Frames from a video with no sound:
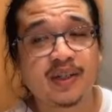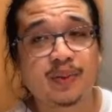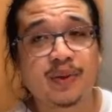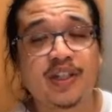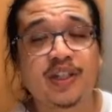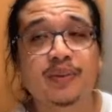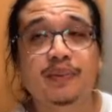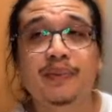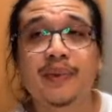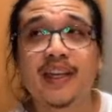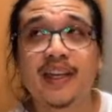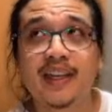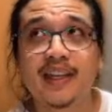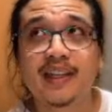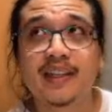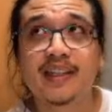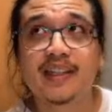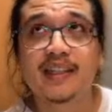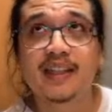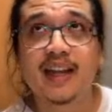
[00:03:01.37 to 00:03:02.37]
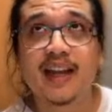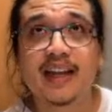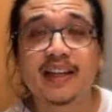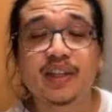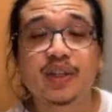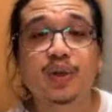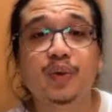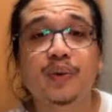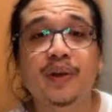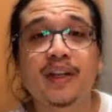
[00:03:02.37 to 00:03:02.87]
which means that
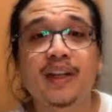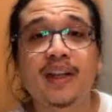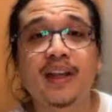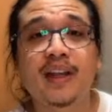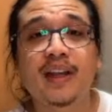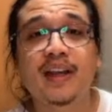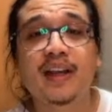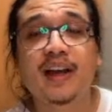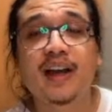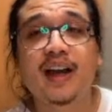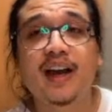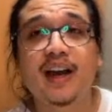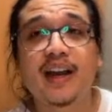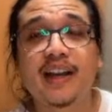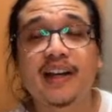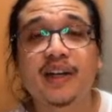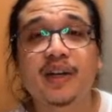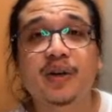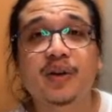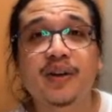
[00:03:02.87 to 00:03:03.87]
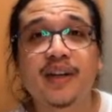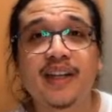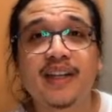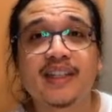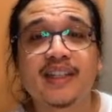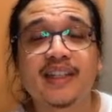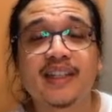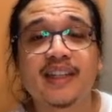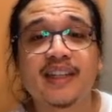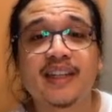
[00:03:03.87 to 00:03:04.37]
you will
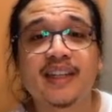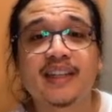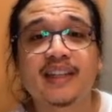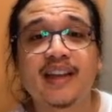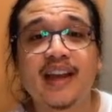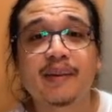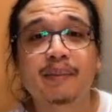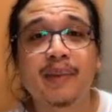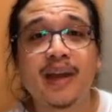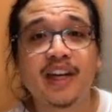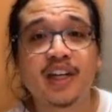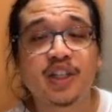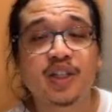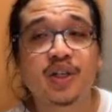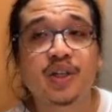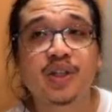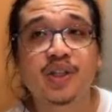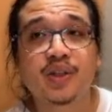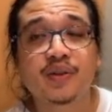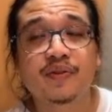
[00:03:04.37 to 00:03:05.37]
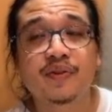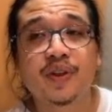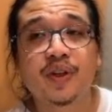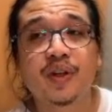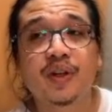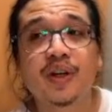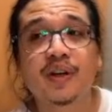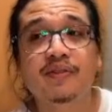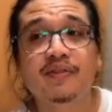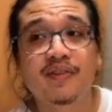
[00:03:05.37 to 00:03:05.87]
increase the dimensions of
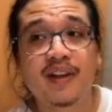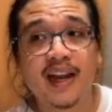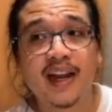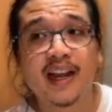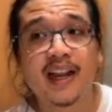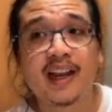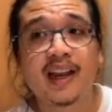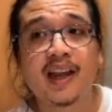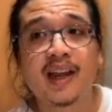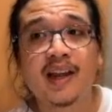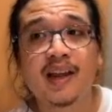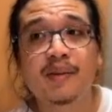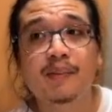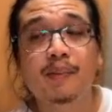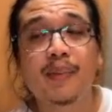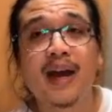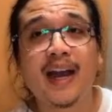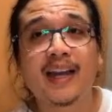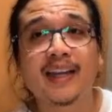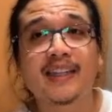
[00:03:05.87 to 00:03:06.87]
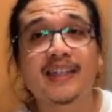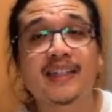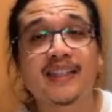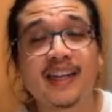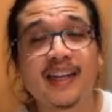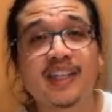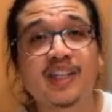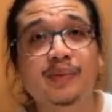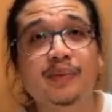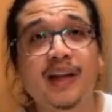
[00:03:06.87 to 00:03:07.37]
your file by
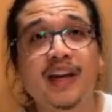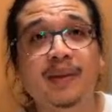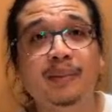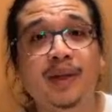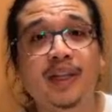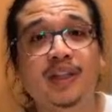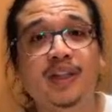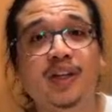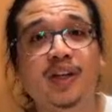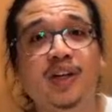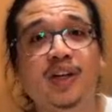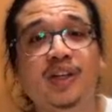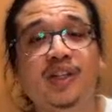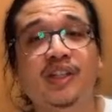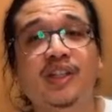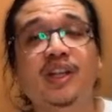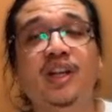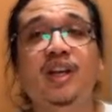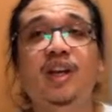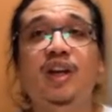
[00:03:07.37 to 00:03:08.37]
6 millimeters